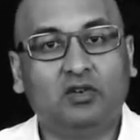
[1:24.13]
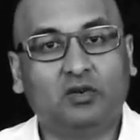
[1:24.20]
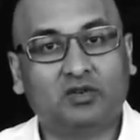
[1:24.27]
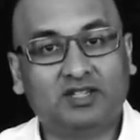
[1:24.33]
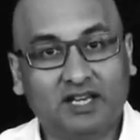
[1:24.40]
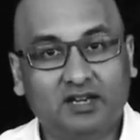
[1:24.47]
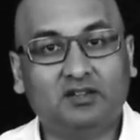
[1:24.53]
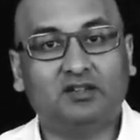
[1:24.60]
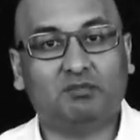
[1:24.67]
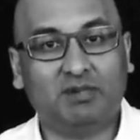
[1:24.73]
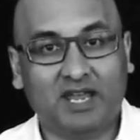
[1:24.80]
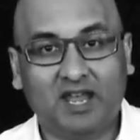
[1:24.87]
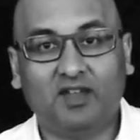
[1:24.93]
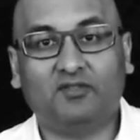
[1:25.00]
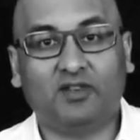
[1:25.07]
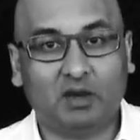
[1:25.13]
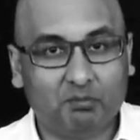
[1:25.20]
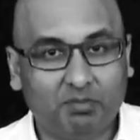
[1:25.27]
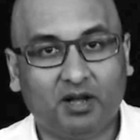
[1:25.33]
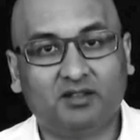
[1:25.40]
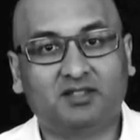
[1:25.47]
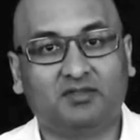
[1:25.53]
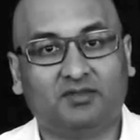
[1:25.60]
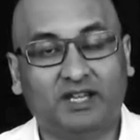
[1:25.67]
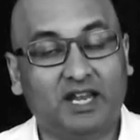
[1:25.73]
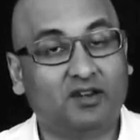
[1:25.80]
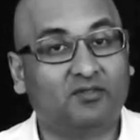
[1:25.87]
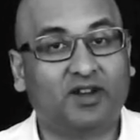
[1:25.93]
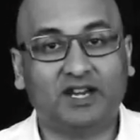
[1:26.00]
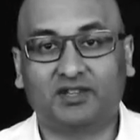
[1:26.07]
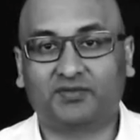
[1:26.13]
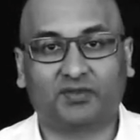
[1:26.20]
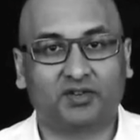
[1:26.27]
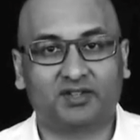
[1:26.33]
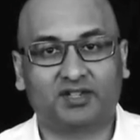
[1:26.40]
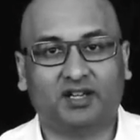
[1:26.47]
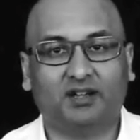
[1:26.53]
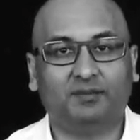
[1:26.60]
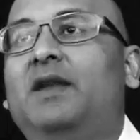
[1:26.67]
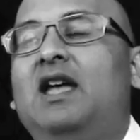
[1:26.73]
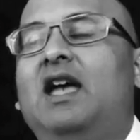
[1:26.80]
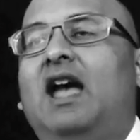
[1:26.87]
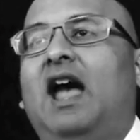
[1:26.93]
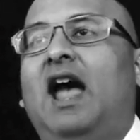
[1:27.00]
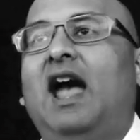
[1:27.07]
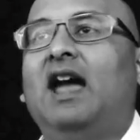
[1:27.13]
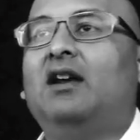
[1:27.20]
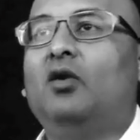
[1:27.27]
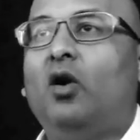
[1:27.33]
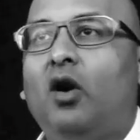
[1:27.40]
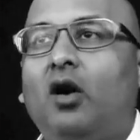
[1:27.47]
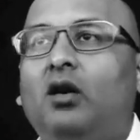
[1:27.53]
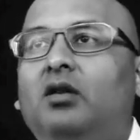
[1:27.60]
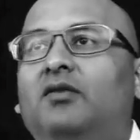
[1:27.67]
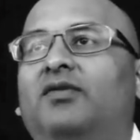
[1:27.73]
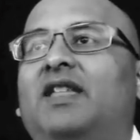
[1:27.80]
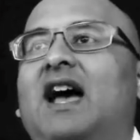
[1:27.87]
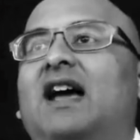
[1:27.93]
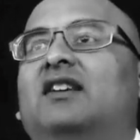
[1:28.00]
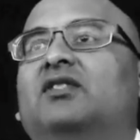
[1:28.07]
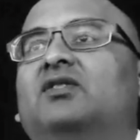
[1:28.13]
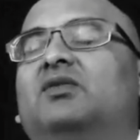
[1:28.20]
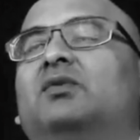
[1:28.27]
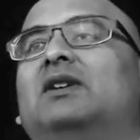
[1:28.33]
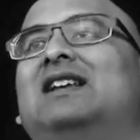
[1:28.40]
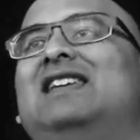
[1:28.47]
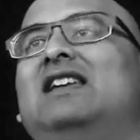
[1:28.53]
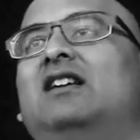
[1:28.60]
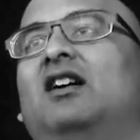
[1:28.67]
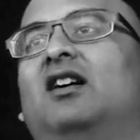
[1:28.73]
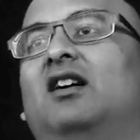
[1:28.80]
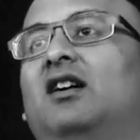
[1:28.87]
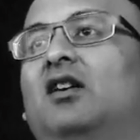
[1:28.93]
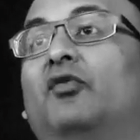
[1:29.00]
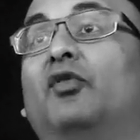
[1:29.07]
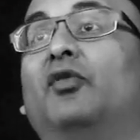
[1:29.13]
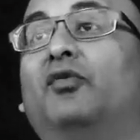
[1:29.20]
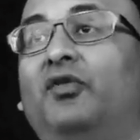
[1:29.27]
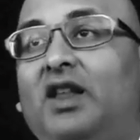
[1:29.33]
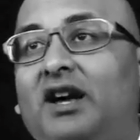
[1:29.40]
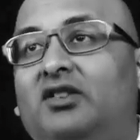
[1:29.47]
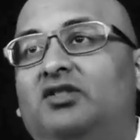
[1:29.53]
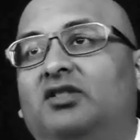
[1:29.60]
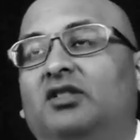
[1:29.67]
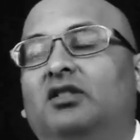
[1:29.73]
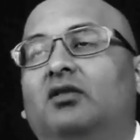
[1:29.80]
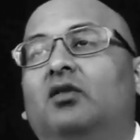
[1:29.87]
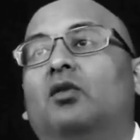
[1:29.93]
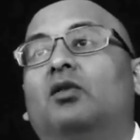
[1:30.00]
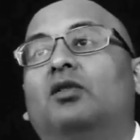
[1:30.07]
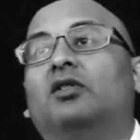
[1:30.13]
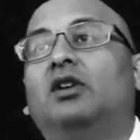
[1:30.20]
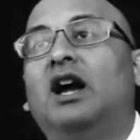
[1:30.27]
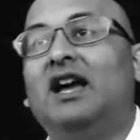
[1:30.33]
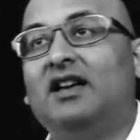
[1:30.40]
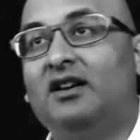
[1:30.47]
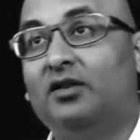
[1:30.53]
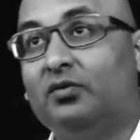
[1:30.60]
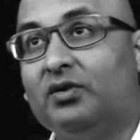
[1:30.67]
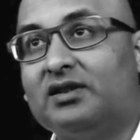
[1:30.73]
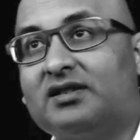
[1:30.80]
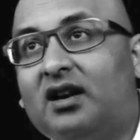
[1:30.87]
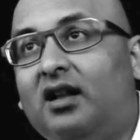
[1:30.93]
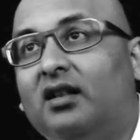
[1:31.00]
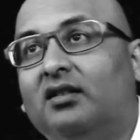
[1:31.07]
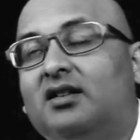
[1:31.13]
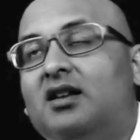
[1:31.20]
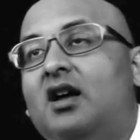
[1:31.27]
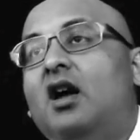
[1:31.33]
tend to behave impulsively, and vice versa. And all of that is really a reflection or a result